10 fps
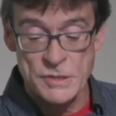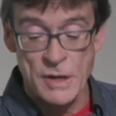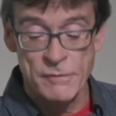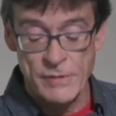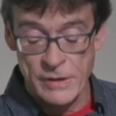is
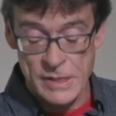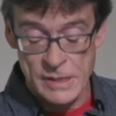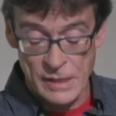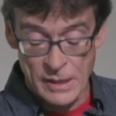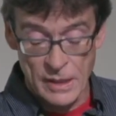not
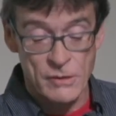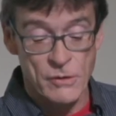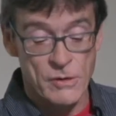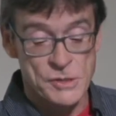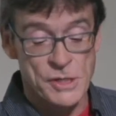very
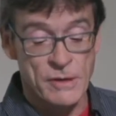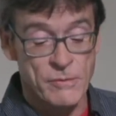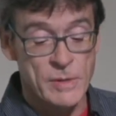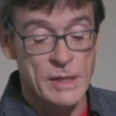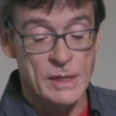encouraging
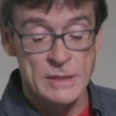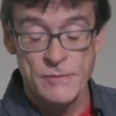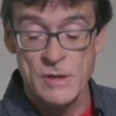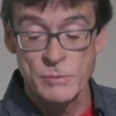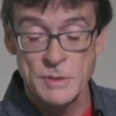reading as
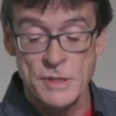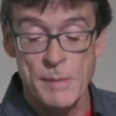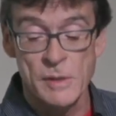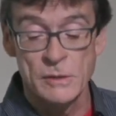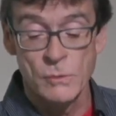far as what's
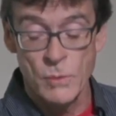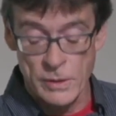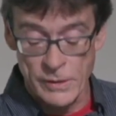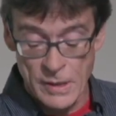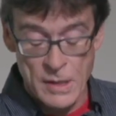happening in the
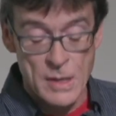world.